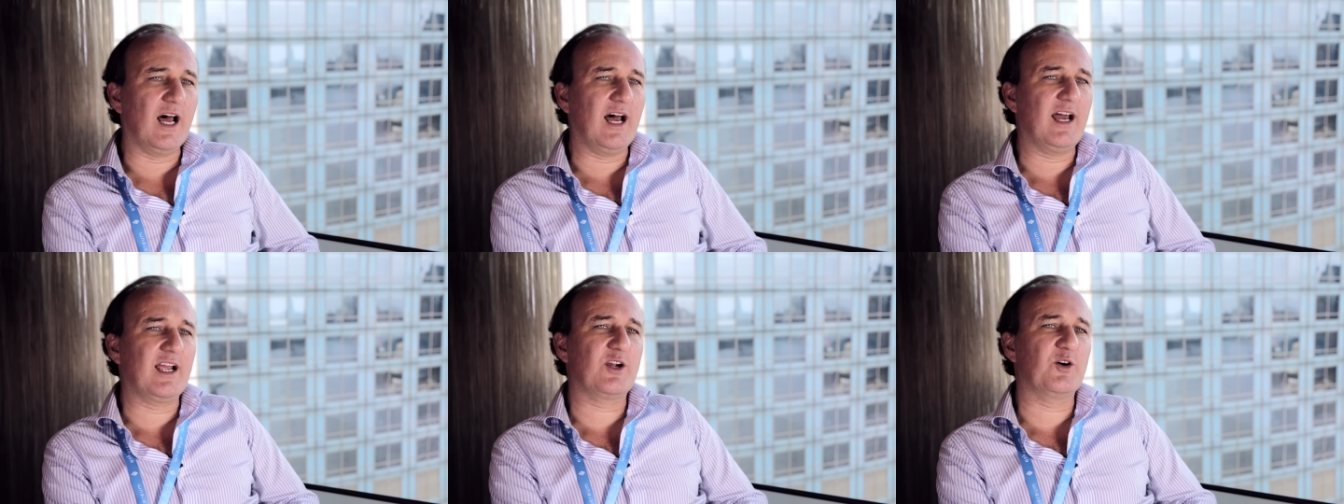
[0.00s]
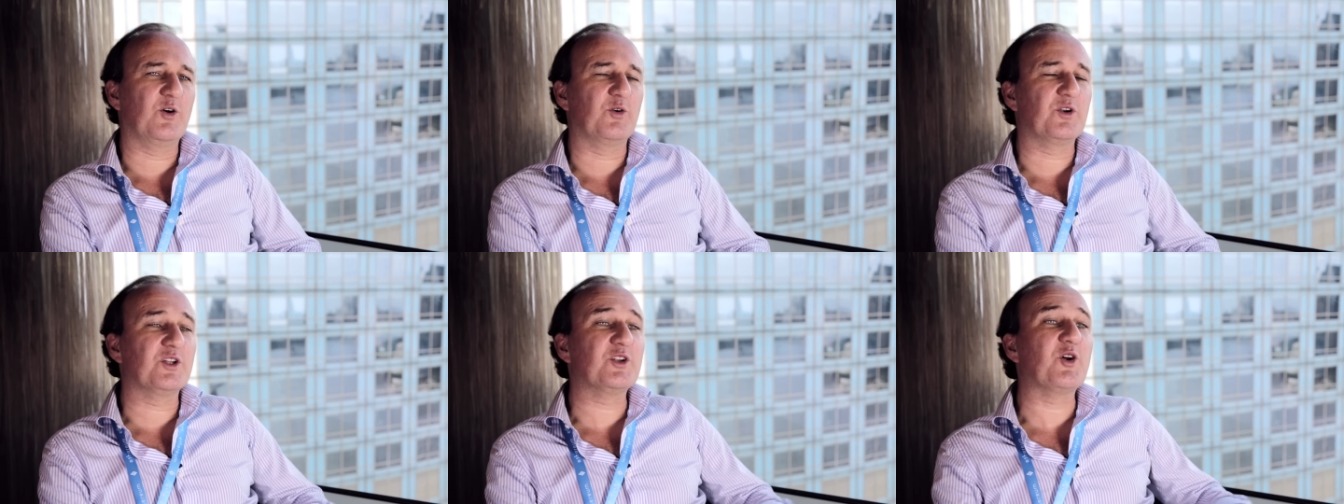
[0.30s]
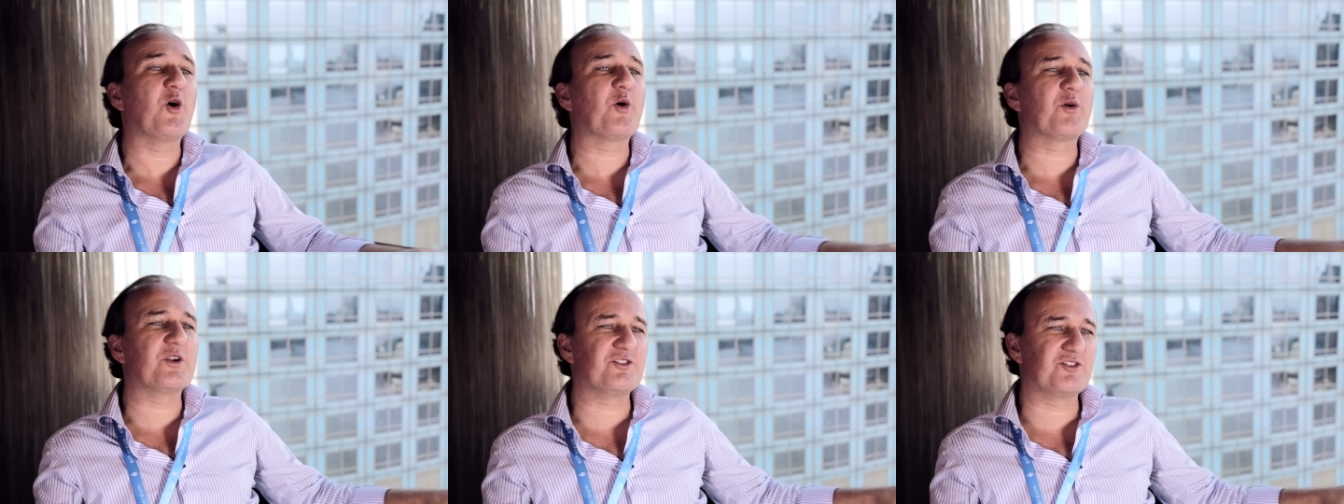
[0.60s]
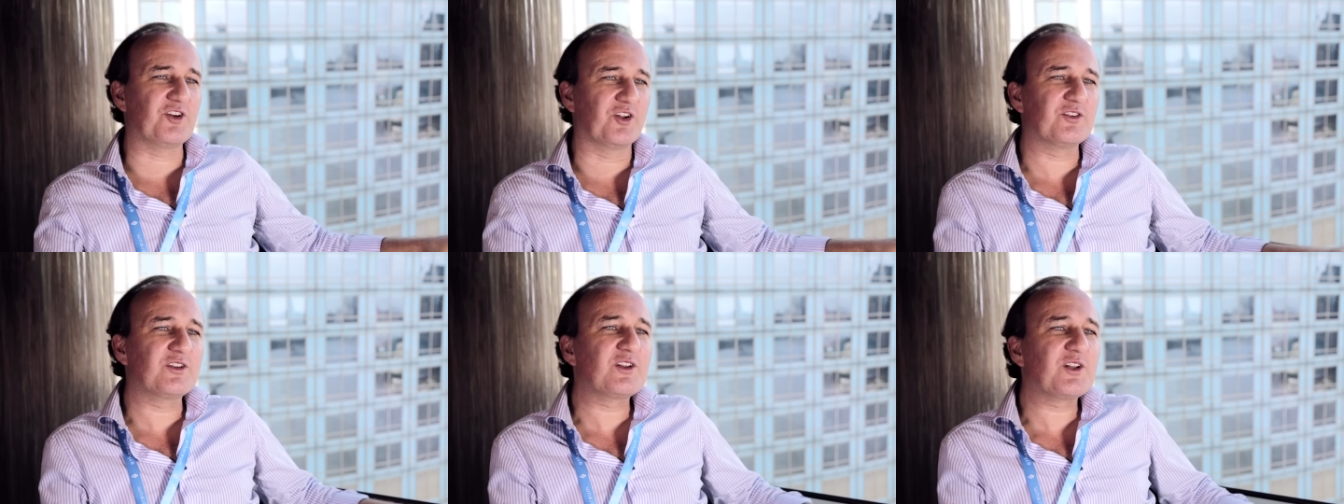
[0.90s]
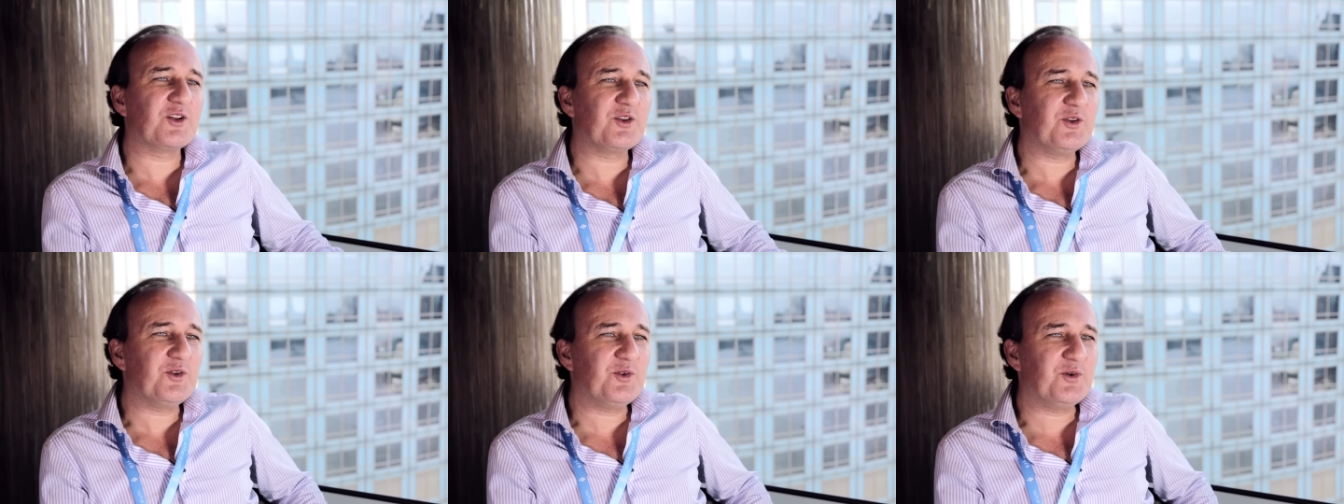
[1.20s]
I call it
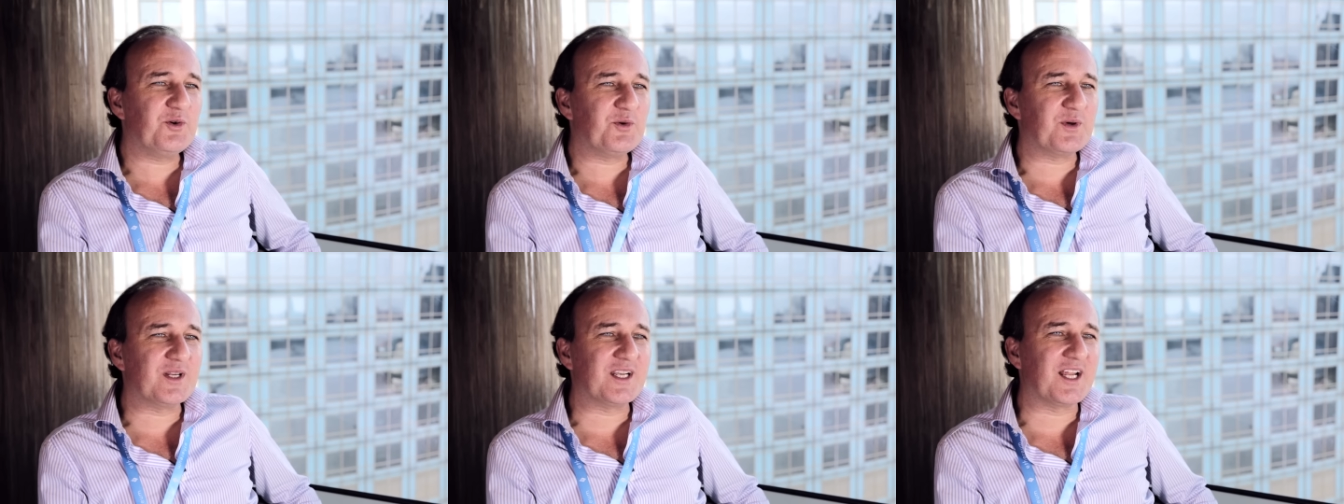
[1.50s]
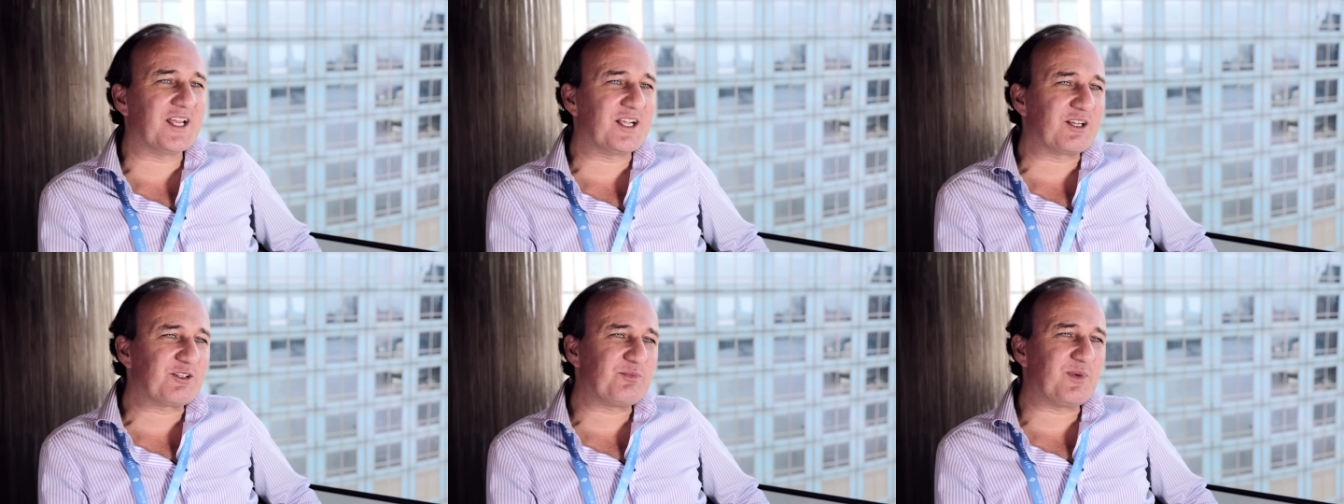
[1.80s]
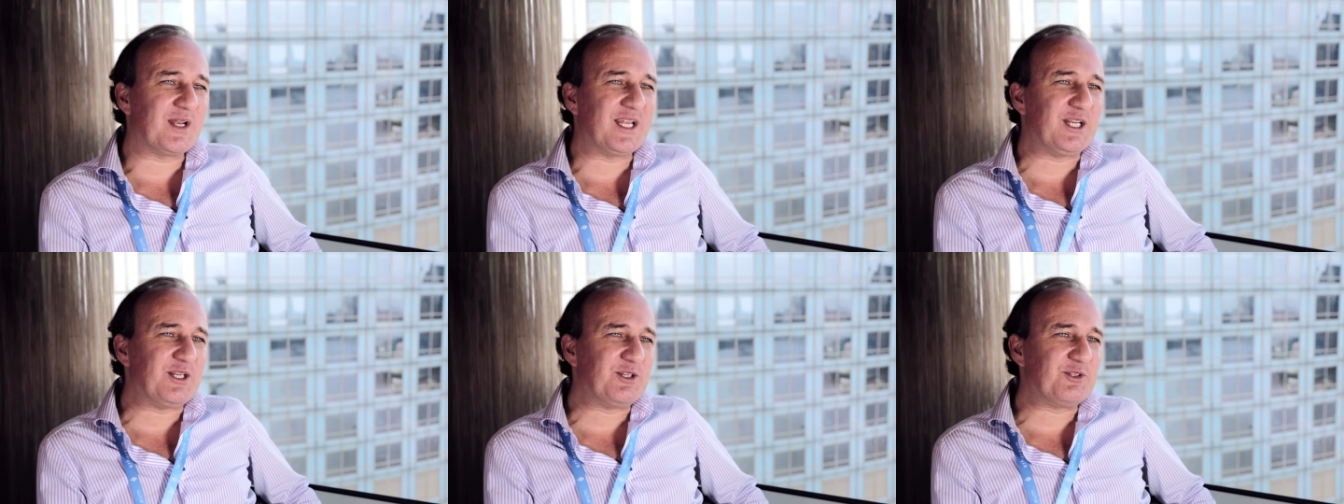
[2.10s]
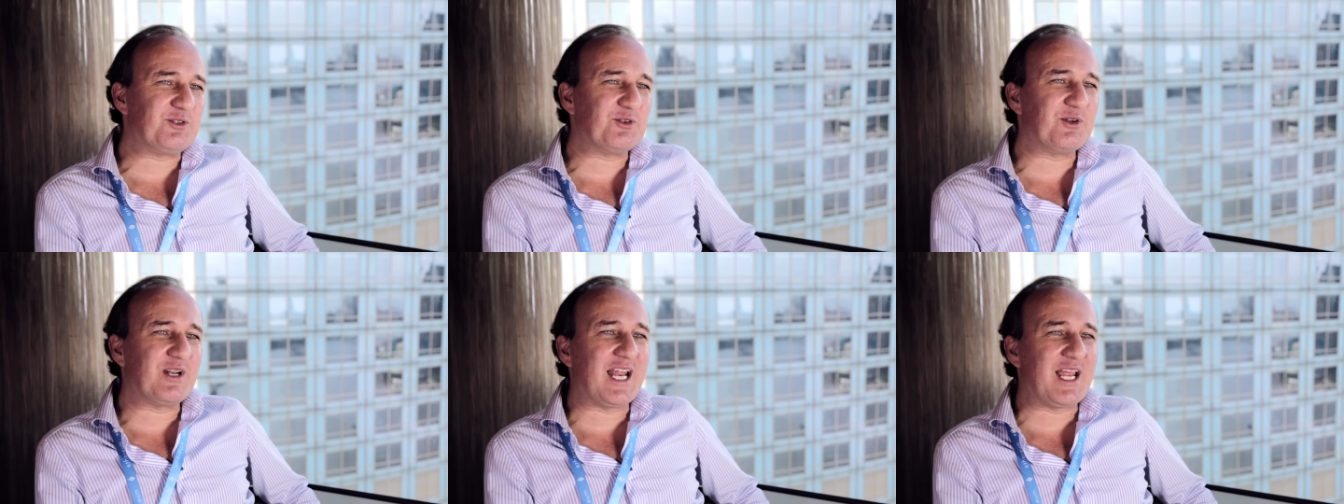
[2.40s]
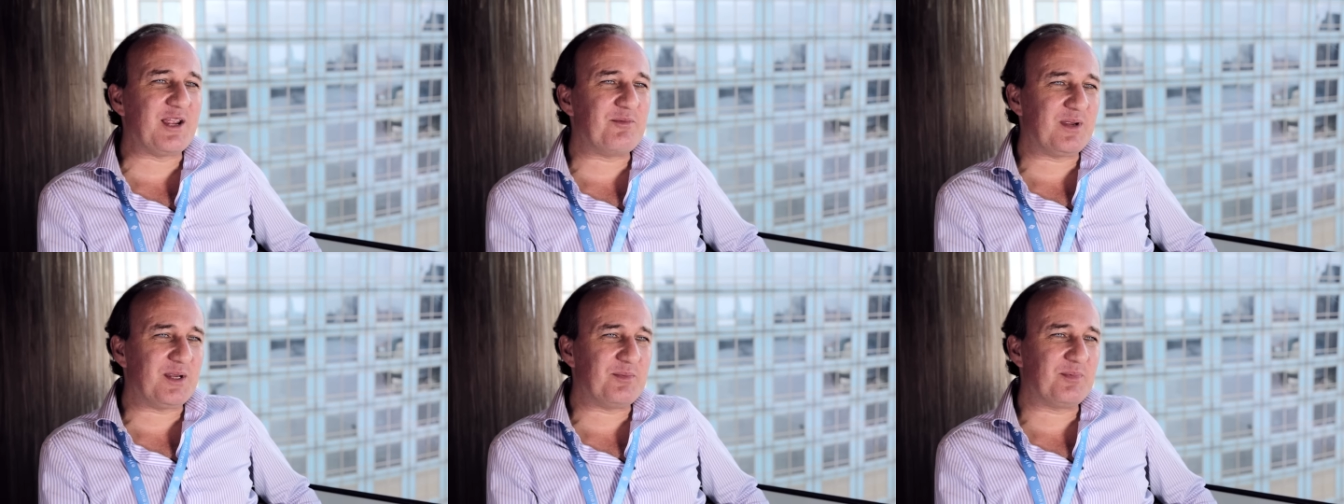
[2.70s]
horizontal when I explain it to
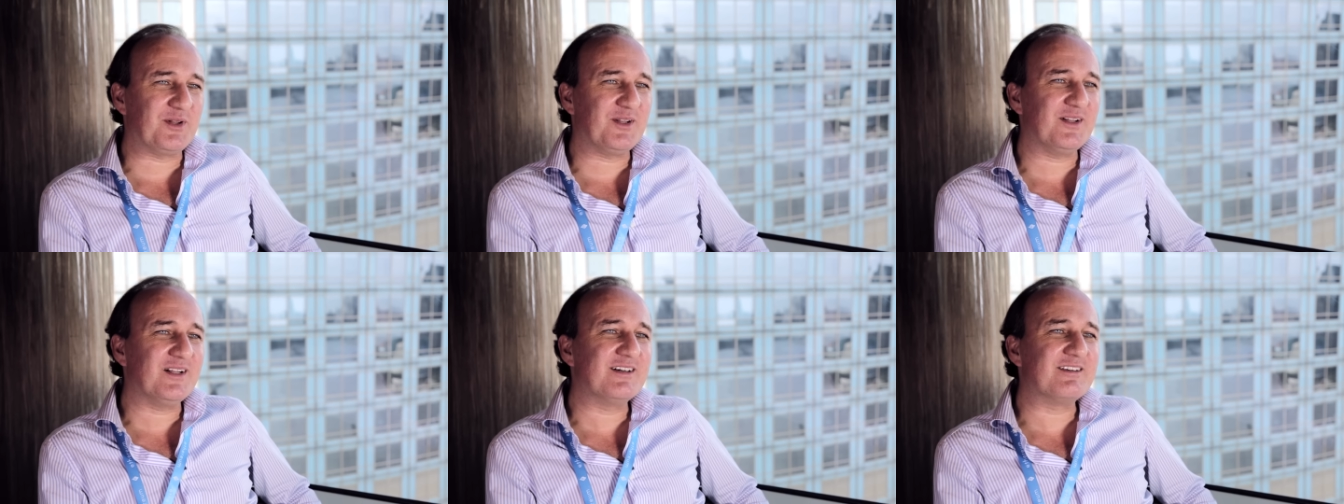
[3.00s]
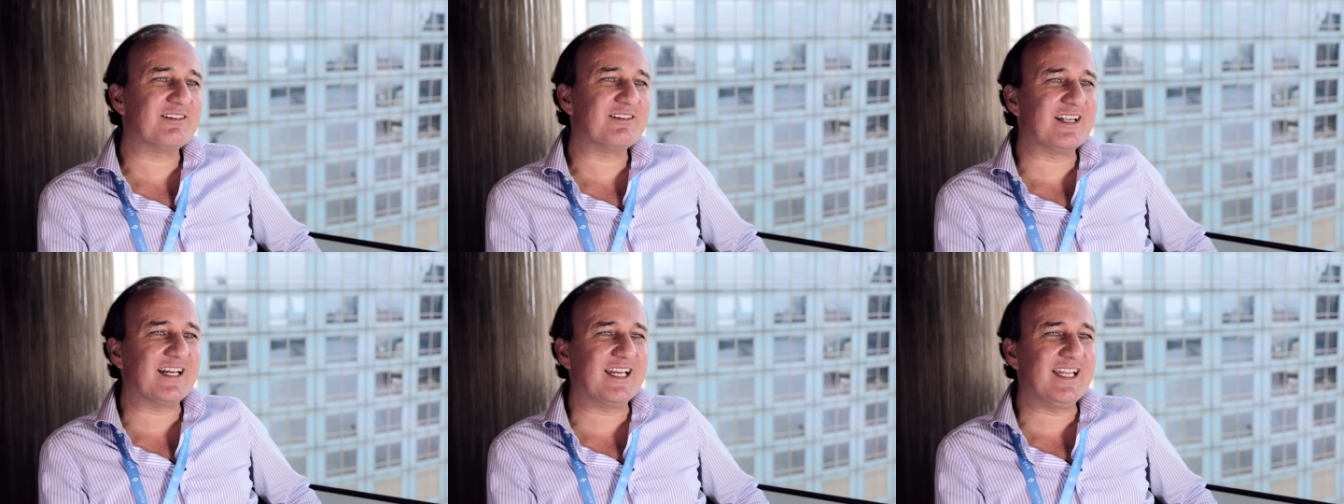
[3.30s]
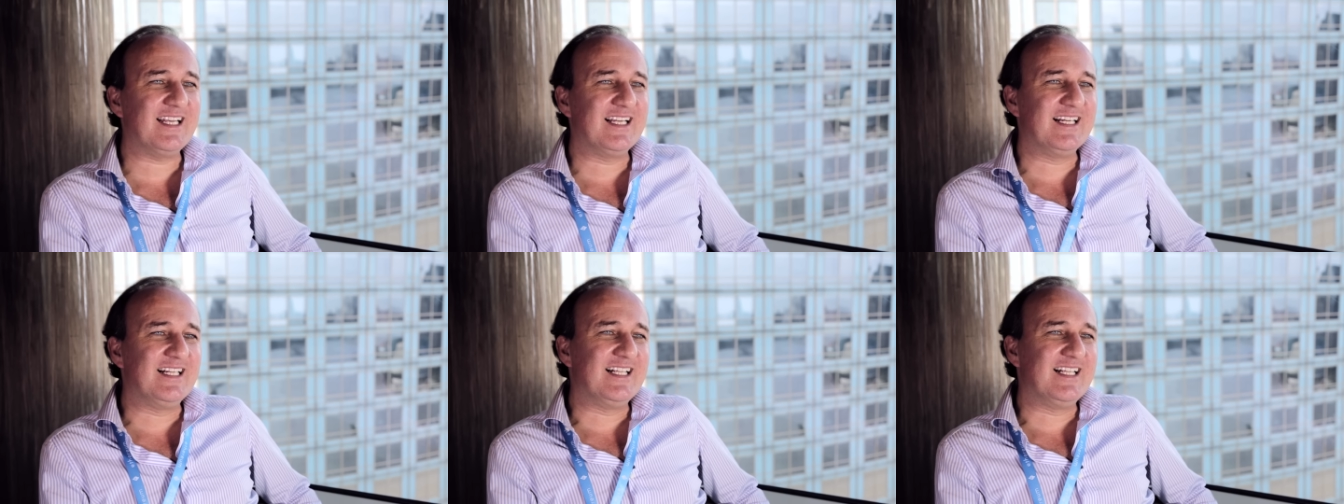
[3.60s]
lay people, right?